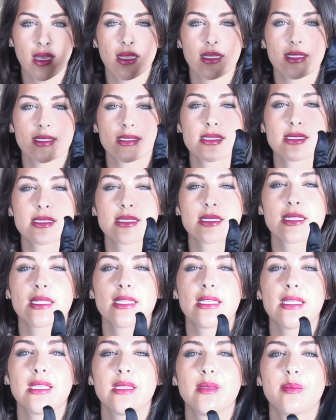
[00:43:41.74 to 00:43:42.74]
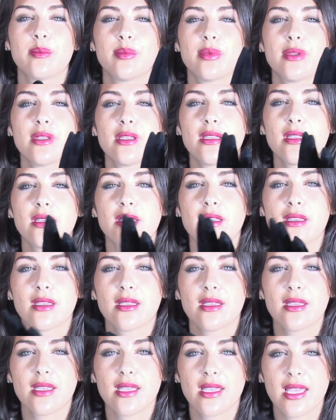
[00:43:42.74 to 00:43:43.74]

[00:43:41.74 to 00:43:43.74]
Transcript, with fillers: and sleepy